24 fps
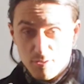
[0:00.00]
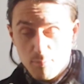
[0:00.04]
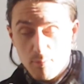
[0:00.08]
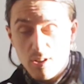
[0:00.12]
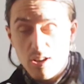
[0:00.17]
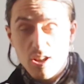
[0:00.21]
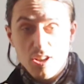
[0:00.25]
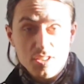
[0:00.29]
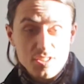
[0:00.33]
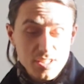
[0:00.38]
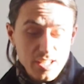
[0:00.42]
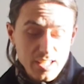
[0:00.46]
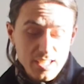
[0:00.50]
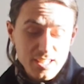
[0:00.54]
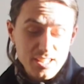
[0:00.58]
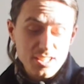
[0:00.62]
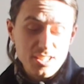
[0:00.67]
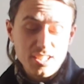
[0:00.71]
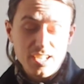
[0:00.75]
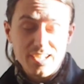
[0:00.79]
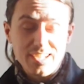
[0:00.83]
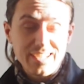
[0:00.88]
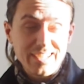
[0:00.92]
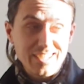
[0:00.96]
My last Dainese
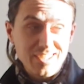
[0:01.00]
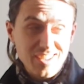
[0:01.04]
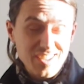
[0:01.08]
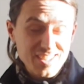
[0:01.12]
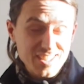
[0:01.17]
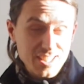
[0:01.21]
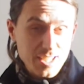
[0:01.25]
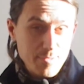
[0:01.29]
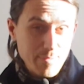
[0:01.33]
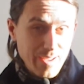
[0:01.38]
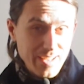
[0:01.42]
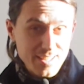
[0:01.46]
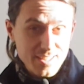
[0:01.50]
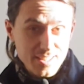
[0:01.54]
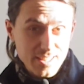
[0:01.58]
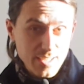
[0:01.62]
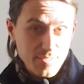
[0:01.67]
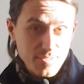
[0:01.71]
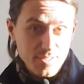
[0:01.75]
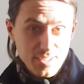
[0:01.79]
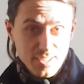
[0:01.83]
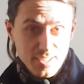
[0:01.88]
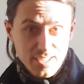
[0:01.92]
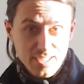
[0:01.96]
jacket lasted about
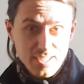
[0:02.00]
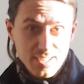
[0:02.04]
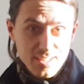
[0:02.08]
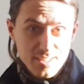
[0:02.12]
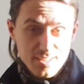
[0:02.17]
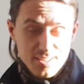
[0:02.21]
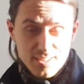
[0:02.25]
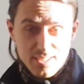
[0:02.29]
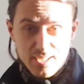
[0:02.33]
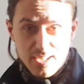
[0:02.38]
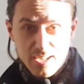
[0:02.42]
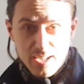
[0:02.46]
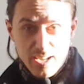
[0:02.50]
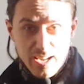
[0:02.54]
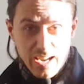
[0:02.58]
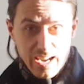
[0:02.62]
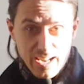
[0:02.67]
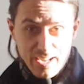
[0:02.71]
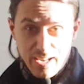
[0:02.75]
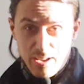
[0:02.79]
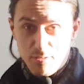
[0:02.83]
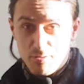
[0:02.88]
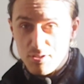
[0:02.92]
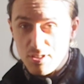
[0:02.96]
seven years,
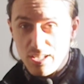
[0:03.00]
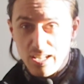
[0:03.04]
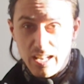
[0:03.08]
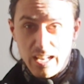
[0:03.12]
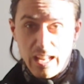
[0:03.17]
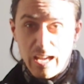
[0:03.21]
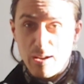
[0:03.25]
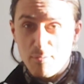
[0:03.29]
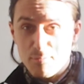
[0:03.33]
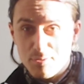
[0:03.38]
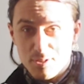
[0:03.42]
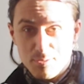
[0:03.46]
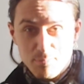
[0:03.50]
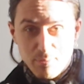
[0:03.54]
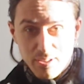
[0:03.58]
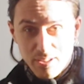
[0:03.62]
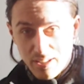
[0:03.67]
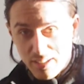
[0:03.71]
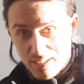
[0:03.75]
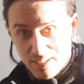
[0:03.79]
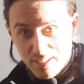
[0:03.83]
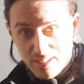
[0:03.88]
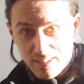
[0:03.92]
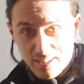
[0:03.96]
and that was clapped
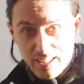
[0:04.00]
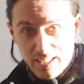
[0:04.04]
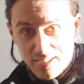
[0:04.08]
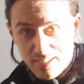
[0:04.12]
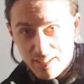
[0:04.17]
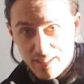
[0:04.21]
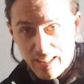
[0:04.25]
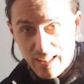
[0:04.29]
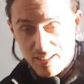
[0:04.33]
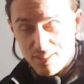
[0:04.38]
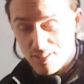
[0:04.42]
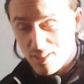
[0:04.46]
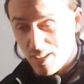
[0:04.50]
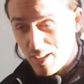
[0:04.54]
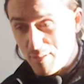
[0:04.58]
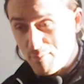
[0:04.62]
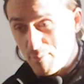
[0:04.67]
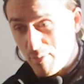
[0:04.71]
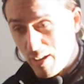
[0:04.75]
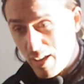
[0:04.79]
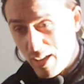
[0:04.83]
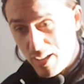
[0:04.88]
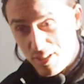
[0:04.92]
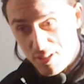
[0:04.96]
by the end of that time,
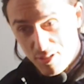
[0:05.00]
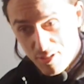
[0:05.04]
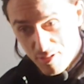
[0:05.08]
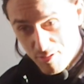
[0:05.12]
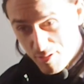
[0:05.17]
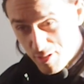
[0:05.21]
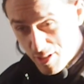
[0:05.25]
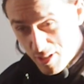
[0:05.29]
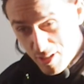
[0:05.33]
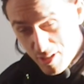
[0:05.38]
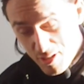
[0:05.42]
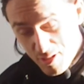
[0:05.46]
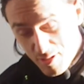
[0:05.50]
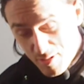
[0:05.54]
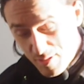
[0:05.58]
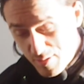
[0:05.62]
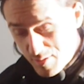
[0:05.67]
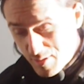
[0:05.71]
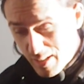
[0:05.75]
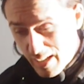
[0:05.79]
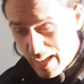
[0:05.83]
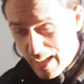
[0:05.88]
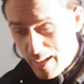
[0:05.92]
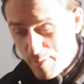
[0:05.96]
but I'd
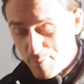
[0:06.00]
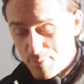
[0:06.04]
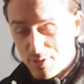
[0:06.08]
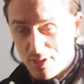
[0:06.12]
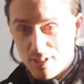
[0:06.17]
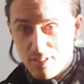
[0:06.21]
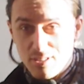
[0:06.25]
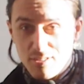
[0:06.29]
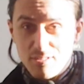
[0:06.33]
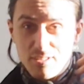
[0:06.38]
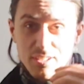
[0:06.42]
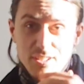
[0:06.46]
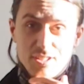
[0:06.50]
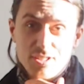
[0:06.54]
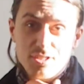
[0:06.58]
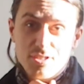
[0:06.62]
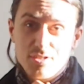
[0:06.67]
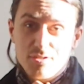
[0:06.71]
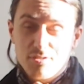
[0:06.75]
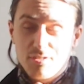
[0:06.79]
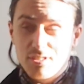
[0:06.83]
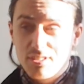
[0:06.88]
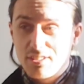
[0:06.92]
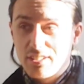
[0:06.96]
absolutely
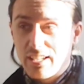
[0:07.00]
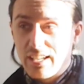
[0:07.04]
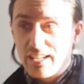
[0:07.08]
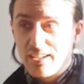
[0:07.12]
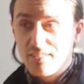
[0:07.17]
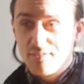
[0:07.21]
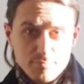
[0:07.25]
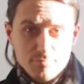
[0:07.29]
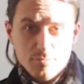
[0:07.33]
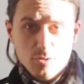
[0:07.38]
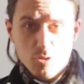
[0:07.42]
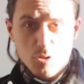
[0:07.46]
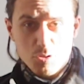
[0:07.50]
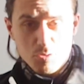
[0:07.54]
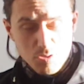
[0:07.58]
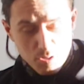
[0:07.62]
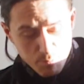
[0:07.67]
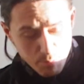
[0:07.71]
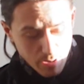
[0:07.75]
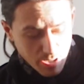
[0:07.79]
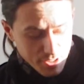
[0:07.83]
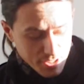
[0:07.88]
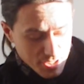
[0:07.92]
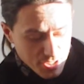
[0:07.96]
destroyed that. Of course, when you
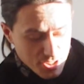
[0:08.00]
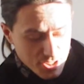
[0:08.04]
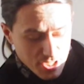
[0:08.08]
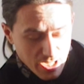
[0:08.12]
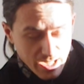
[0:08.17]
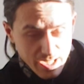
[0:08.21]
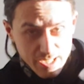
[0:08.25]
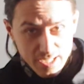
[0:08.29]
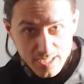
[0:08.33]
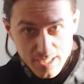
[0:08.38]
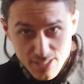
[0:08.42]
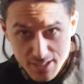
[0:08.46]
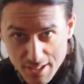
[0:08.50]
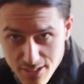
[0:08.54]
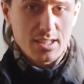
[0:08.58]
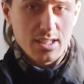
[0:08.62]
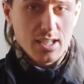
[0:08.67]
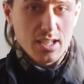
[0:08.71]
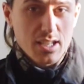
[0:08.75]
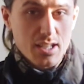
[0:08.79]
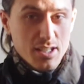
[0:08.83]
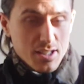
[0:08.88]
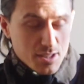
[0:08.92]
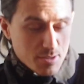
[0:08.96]
buy these jackets,
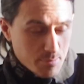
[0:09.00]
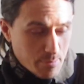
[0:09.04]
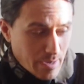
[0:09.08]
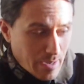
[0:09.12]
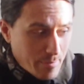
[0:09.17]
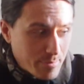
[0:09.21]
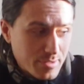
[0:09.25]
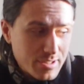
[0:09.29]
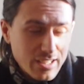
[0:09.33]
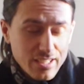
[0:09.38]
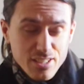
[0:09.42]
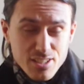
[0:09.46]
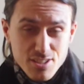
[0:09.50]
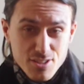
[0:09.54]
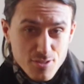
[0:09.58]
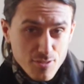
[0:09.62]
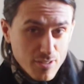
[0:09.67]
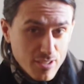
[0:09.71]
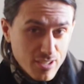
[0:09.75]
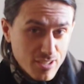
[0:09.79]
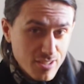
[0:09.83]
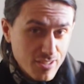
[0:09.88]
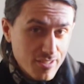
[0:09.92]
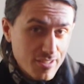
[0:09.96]
the back protector is not
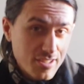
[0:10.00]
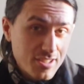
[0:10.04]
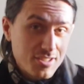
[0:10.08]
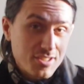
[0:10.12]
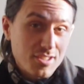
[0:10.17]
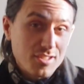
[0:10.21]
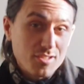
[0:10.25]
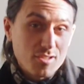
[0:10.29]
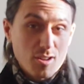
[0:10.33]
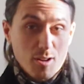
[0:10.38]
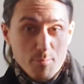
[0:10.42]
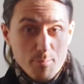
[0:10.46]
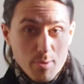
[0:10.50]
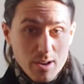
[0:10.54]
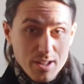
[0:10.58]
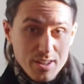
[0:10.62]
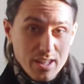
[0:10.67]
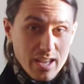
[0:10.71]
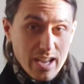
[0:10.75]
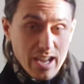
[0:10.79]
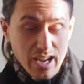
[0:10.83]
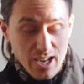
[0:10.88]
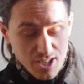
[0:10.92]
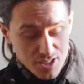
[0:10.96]
included, so you've got to buy
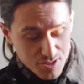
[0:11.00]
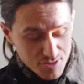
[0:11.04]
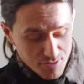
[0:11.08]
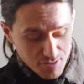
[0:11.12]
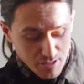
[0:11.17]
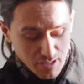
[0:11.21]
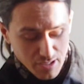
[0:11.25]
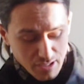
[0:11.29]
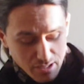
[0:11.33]
that extra.